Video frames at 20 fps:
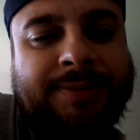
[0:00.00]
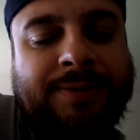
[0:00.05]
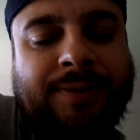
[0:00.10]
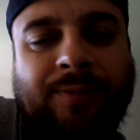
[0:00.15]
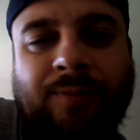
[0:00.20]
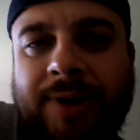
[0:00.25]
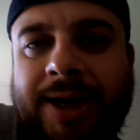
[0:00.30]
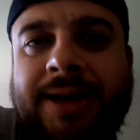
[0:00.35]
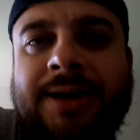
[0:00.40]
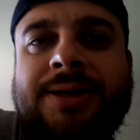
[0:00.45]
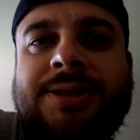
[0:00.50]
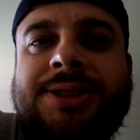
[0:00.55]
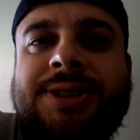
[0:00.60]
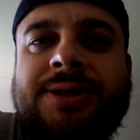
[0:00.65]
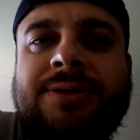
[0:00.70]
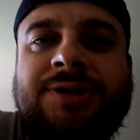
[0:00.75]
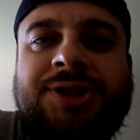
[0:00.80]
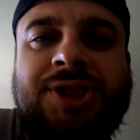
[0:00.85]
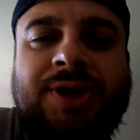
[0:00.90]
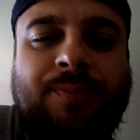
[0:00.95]
Wait
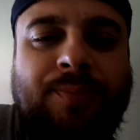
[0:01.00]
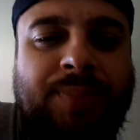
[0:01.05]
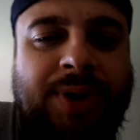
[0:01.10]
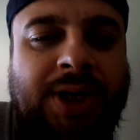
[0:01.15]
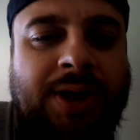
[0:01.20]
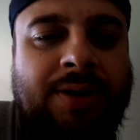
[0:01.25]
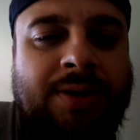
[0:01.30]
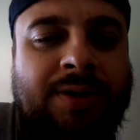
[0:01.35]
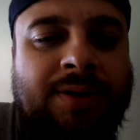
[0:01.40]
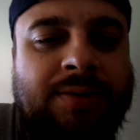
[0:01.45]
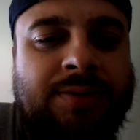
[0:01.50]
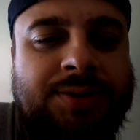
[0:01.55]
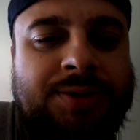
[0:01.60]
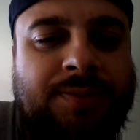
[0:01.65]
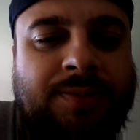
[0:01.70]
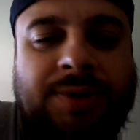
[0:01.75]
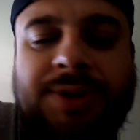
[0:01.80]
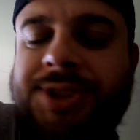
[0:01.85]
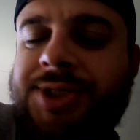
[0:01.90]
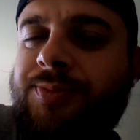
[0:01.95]
until Shapiro
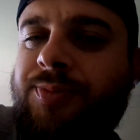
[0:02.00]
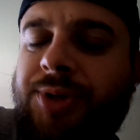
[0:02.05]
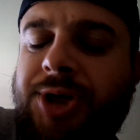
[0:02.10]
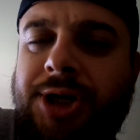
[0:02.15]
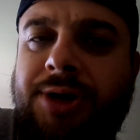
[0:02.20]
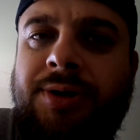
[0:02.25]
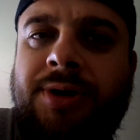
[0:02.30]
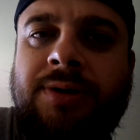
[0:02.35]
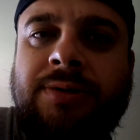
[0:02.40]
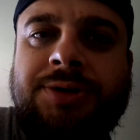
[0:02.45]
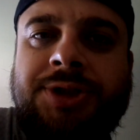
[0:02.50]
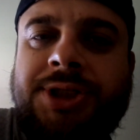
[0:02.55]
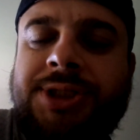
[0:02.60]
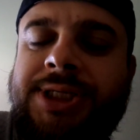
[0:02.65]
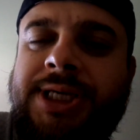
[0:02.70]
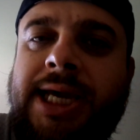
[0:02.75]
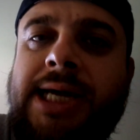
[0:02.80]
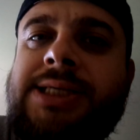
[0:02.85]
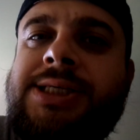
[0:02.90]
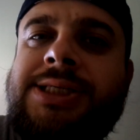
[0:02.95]

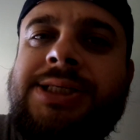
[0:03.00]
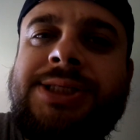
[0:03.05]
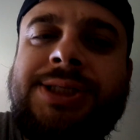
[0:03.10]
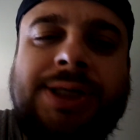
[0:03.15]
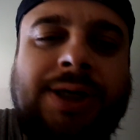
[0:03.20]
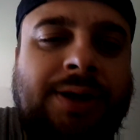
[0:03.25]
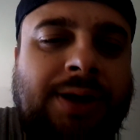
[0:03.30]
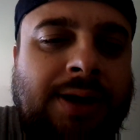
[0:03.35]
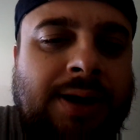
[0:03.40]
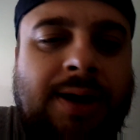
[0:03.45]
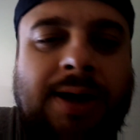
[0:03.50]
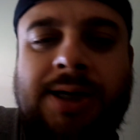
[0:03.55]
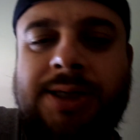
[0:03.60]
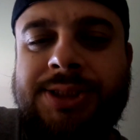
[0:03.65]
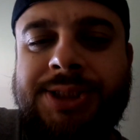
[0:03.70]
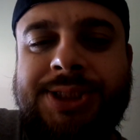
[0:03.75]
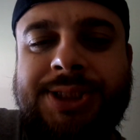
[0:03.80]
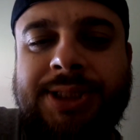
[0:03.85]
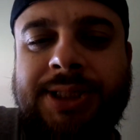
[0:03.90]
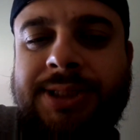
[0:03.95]
just gets his
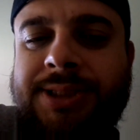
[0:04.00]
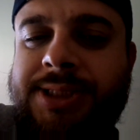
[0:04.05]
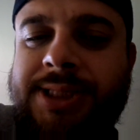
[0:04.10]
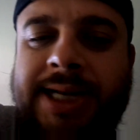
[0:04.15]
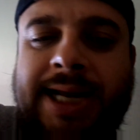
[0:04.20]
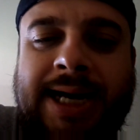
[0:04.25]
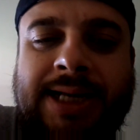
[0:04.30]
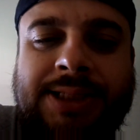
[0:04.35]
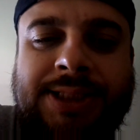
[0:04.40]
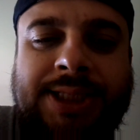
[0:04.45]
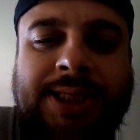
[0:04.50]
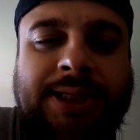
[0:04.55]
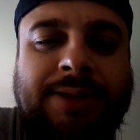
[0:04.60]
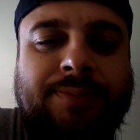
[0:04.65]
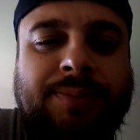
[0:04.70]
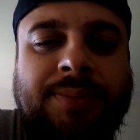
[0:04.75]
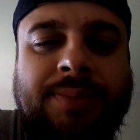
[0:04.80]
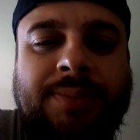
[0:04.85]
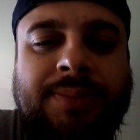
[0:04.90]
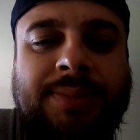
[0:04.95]
claws into that
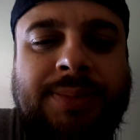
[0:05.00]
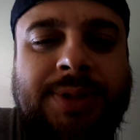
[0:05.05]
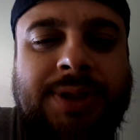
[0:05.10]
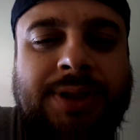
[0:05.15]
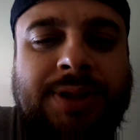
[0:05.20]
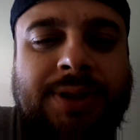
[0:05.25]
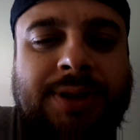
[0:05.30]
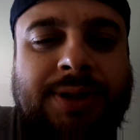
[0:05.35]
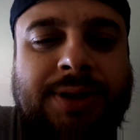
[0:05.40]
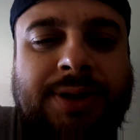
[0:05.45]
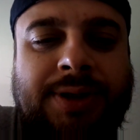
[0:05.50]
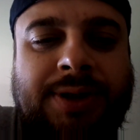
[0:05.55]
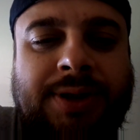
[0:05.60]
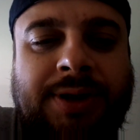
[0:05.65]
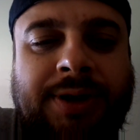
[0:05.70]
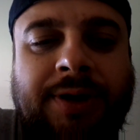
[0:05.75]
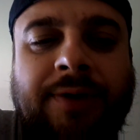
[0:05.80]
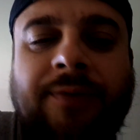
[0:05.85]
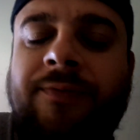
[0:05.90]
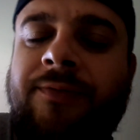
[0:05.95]
team.
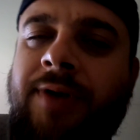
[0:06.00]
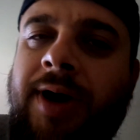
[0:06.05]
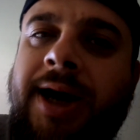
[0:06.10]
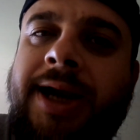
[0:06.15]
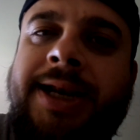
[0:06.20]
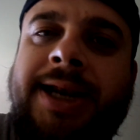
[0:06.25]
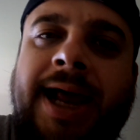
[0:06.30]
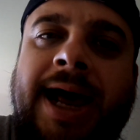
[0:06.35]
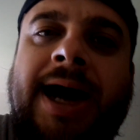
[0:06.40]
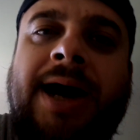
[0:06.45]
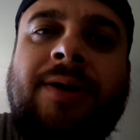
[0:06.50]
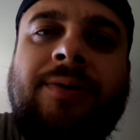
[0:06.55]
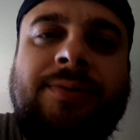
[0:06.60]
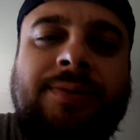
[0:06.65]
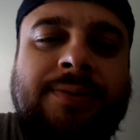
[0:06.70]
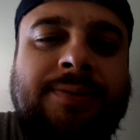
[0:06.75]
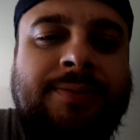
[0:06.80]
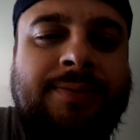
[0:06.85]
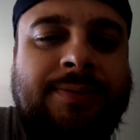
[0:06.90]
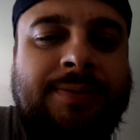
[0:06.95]
You find out
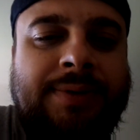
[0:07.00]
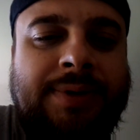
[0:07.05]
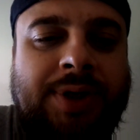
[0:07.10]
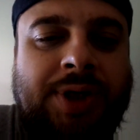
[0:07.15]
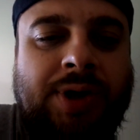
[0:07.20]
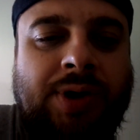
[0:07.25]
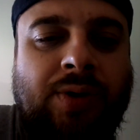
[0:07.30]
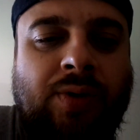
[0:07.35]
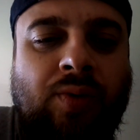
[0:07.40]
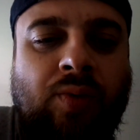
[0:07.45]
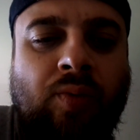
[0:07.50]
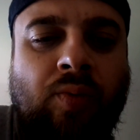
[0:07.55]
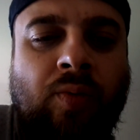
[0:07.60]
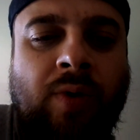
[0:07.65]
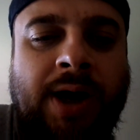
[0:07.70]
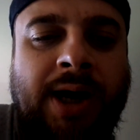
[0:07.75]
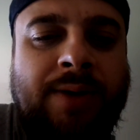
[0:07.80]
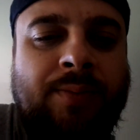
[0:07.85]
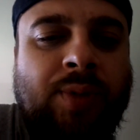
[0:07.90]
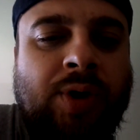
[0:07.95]

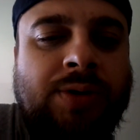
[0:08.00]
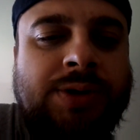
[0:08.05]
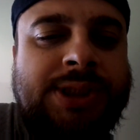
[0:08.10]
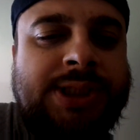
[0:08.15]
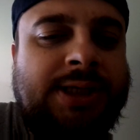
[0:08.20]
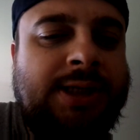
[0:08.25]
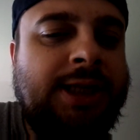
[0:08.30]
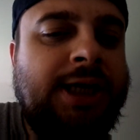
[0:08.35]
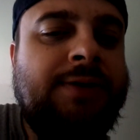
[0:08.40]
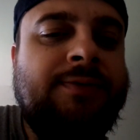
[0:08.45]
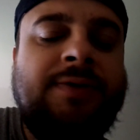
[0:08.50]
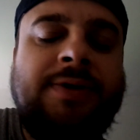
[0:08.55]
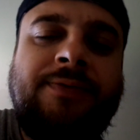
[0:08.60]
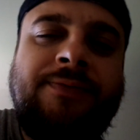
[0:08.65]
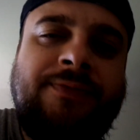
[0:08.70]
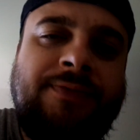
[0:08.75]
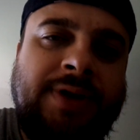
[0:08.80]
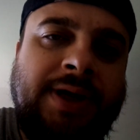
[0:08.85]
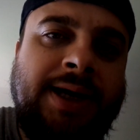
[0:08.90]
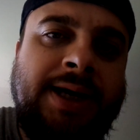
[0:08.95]
why most Cleveland
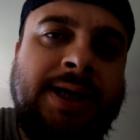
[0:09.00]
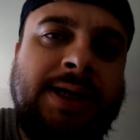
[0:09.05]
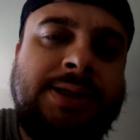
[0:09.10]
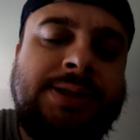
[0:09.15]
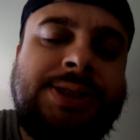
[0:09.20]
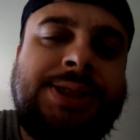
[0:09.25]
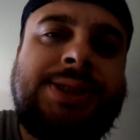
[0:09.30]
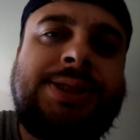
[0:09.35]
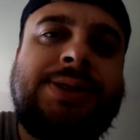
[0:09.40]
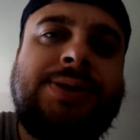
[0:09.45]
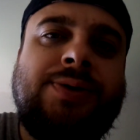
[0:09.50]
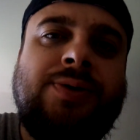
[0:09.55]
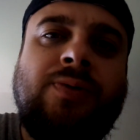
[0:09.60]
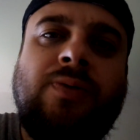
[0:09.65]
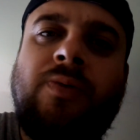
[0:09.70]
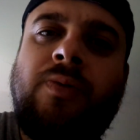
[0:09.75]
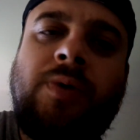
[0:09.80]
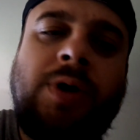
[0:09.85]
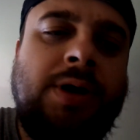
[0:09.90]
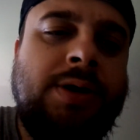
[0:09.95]
fans
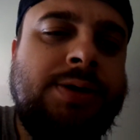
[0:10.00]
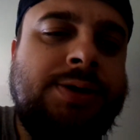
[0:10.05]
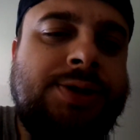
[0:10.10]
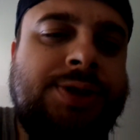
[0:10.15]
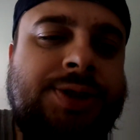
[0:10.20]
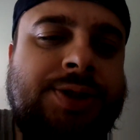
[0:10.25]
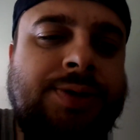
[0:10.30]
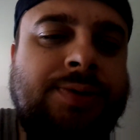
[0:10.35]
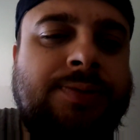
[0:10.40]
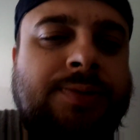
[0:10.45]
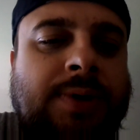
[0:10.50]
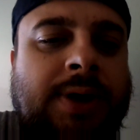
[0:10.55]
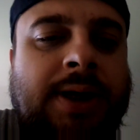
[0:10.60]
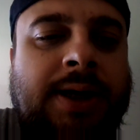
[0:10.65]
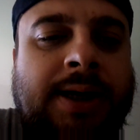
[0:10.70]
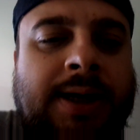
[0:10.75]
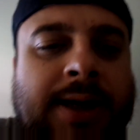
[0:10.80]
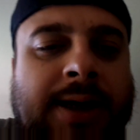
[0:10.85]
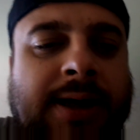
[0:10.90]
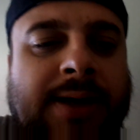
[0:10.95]
weren't too
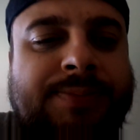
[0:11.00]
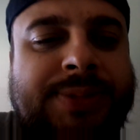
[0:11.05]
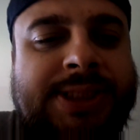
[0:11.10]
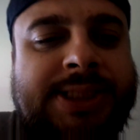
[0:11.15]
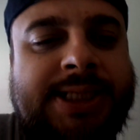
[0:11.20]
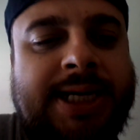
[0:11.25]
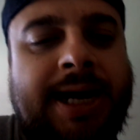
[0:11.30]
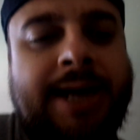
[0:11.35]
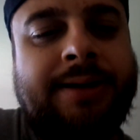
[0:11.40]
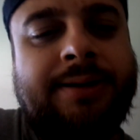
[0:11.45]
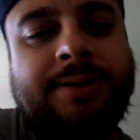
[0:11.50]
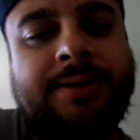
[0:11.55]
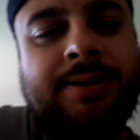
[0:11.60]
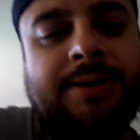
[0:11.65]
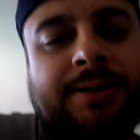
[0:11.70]
upset